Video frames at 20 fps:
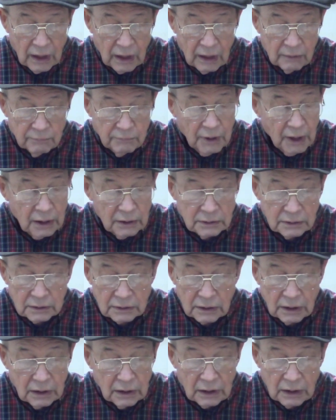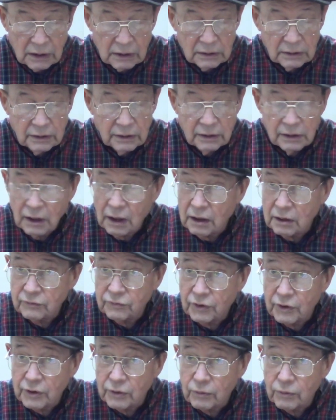but none
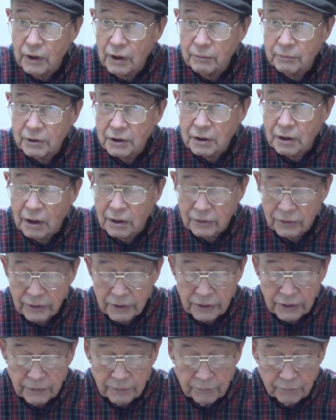for the rimmed cartridge